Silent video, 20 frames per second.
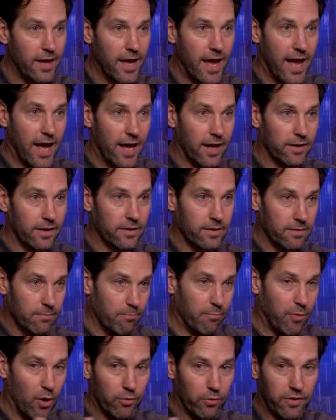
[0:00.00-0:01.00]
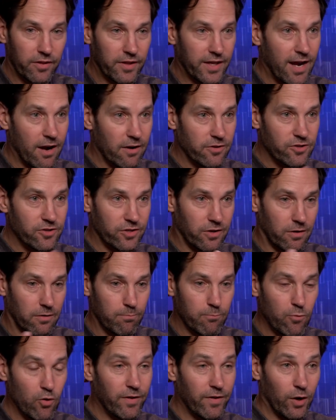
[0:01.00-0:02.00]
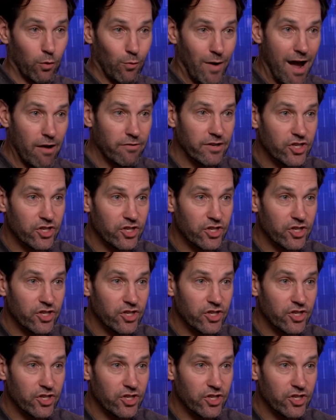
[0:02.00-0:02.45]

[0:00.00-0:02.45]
And mm-hmm. both of the characters are moving around